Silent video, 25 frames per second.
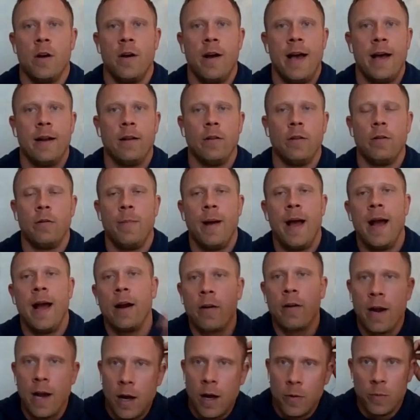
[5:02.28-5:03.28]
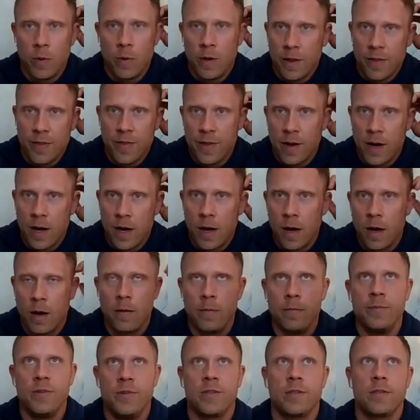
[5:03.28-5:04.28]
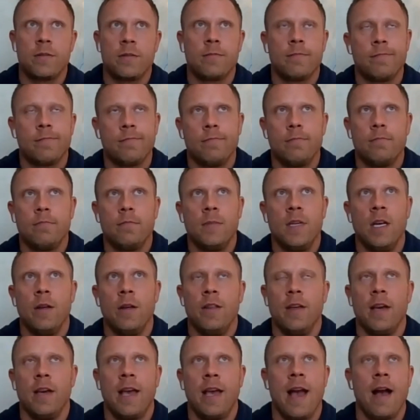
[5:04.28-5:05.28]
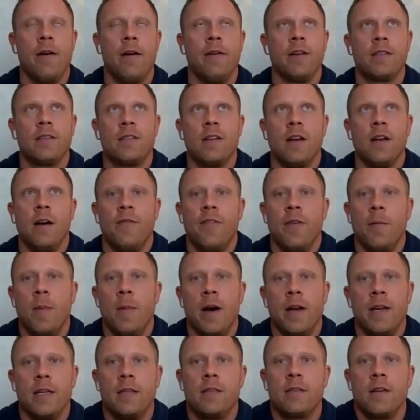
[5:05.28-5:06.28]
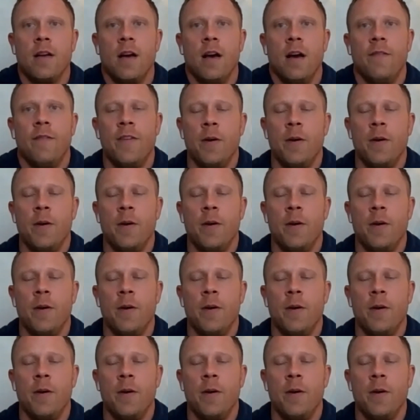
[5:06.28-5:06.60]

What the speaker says: I had a little background with just, the accounting stuff, the money stuff.